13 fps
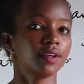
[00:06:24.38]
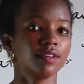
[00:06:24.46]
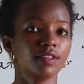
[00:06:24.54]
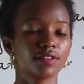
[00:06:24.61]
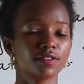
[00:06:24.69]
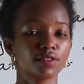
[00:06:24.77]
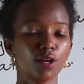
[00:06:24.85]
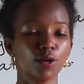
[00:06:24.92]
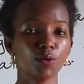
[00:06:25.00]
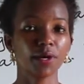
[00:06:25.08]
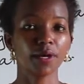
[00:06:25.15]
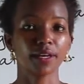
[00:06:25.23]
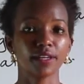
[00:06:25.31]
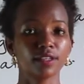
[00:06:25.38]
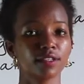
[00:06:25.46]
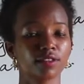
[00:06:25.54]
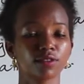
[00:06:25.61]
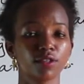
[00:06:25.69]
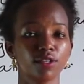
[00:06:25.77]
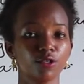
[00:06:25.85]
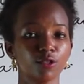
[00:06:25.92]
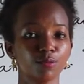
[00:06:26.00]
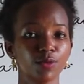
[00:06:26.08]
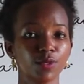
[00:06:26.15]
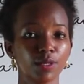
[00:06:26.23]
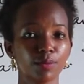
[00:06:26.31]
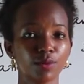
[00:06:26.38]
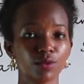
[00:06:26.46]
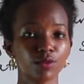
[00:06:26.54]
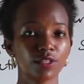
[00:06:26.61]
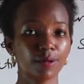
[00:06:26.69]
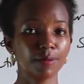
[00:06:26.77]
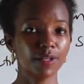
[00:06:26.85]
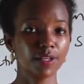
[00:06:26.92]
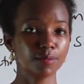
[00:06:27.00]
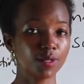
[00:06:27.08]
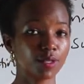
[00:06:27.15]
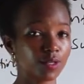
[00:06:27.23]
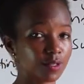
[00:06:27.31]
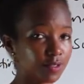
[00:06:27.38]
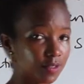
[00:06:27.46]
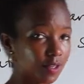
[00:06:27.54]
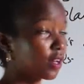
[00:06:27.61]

there's no way it's going to be able to germinate, because